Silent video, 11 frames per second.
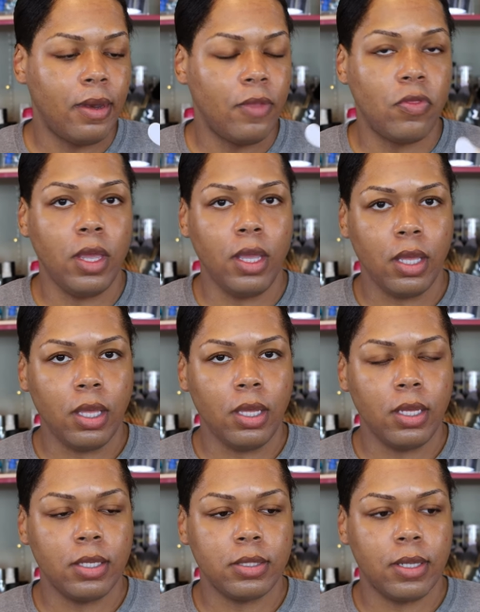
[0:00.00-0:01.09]
The thing
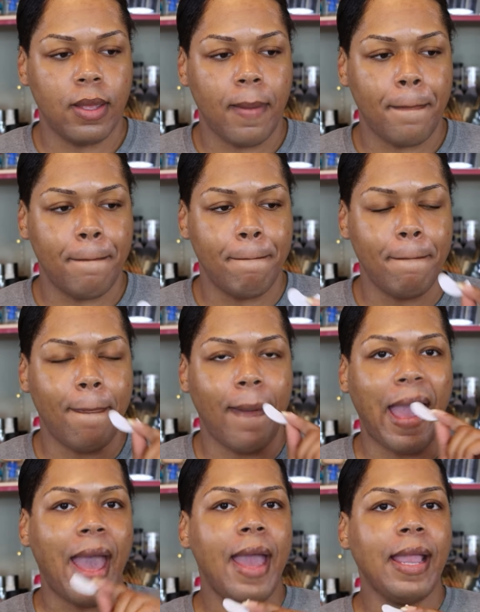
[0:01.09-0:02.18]
is,
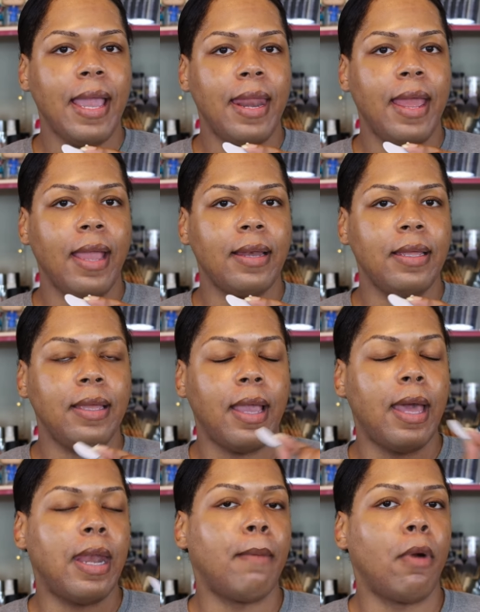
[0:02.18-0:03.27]
I got acne
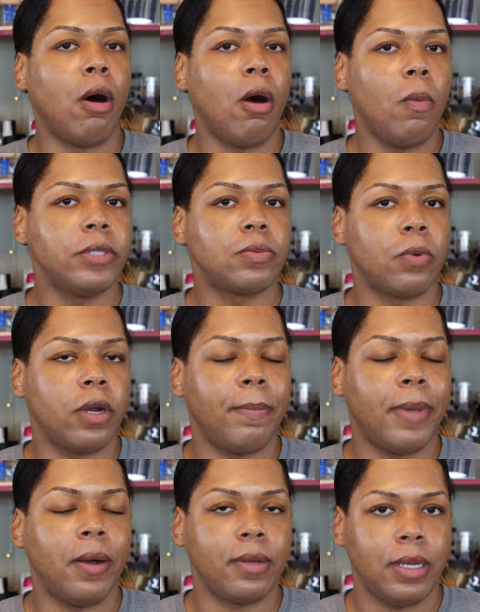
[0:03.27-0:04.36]
and I'm always worried
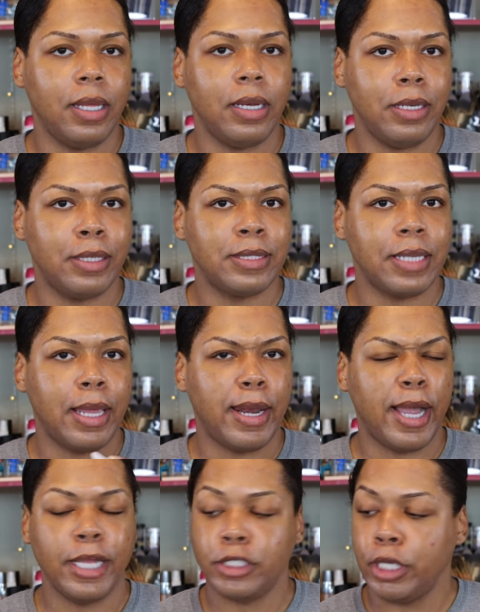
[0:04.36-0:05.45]
about cleanliness and
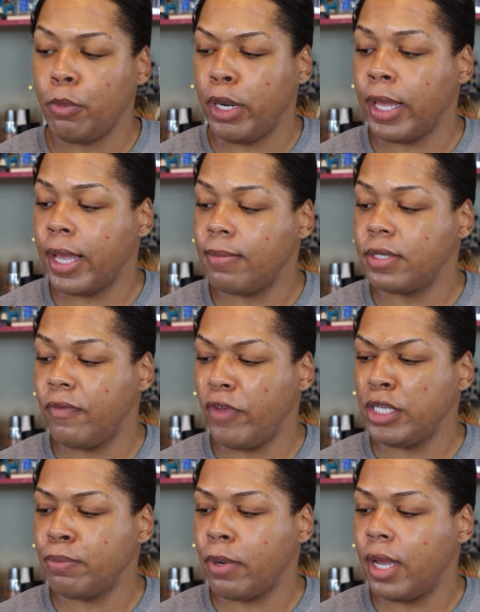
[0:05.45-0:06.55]
hygiene when it comes to
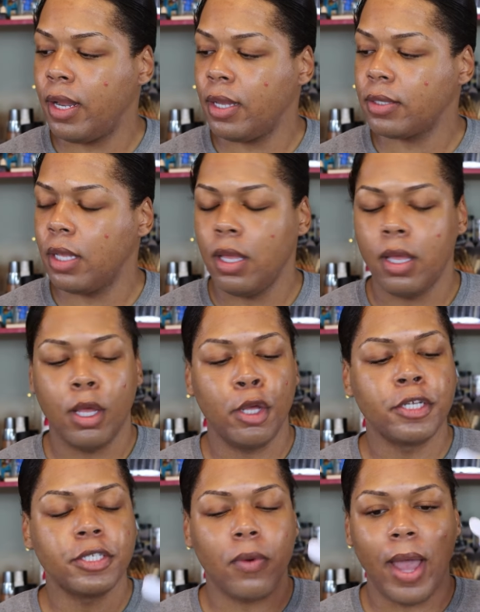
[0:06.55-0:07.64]
face products.
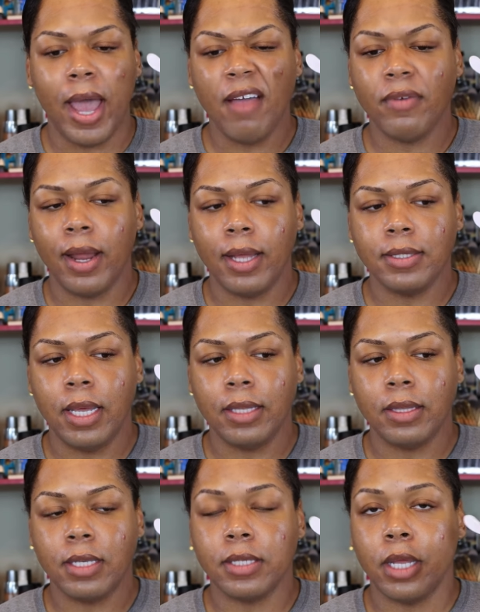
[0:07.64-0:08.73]
So after I
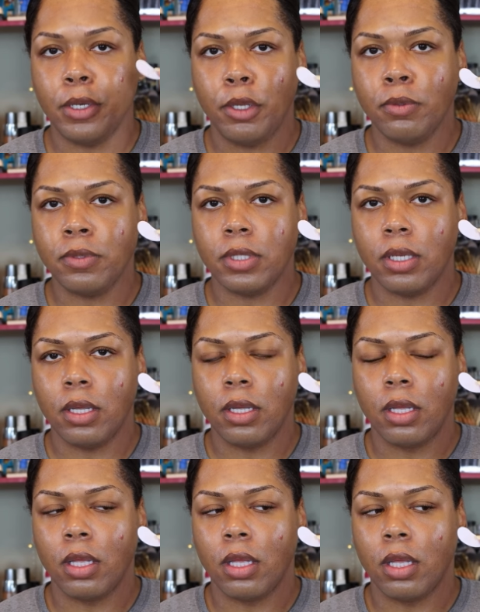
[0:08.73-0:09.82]
take this and use
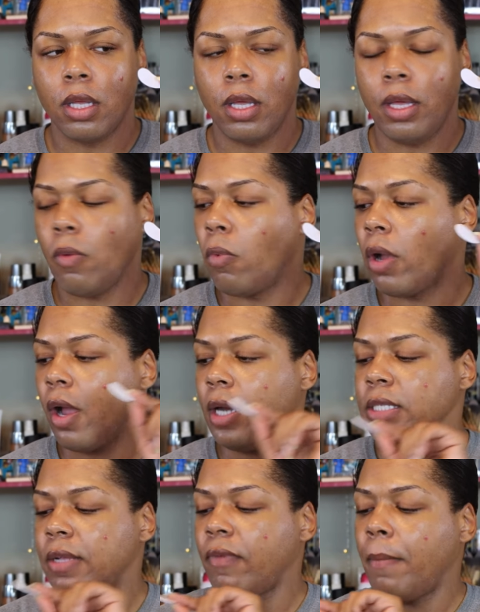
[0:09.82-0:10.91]
it,
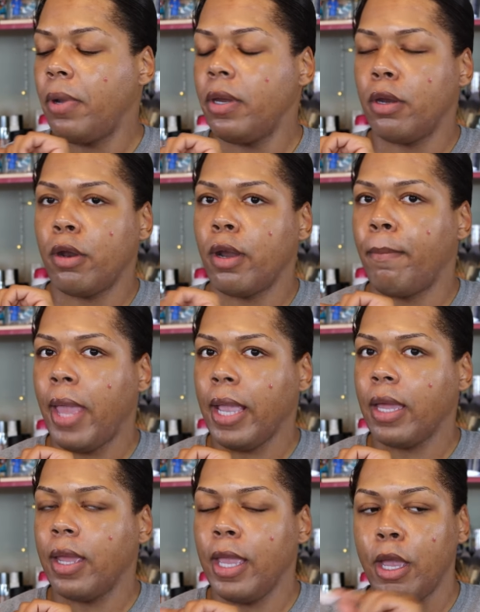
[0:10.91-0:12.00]
regardless if I'm putting it on the
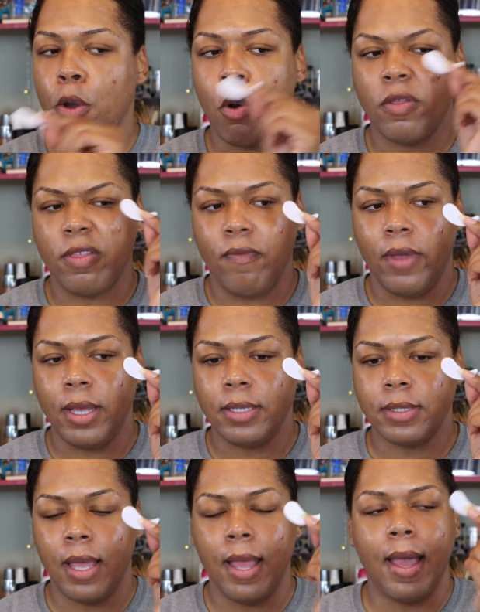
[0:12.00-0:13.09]
back of the hand or the
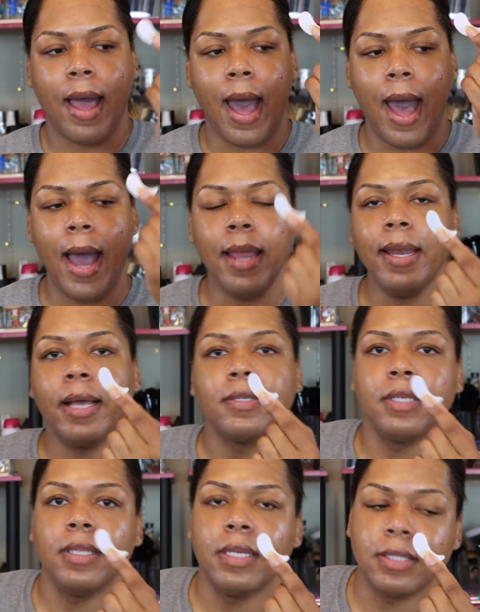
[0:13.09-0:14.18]
face, I now
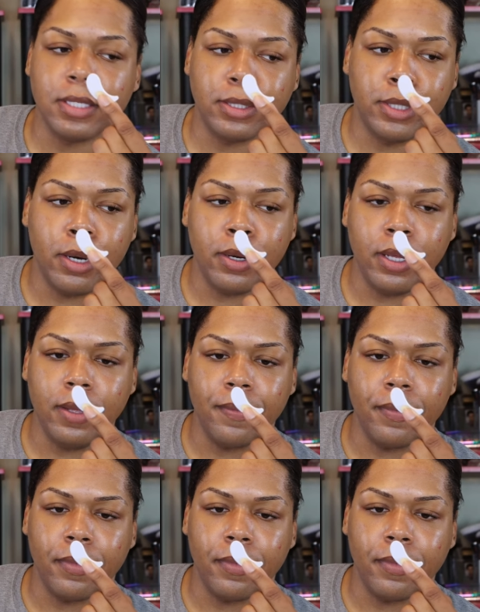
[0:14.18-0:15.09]
see this as dirty